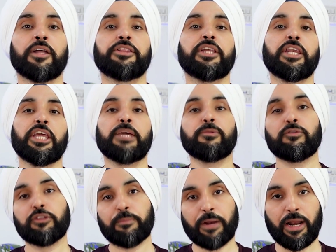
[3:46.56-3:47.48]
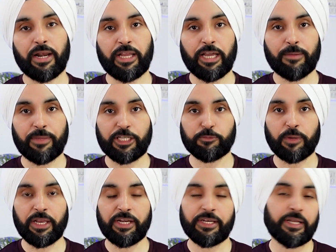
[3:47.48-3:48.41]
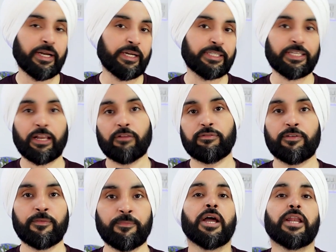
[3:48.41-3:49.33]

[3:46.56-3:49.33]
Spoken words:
The name of the pranayama explains itself.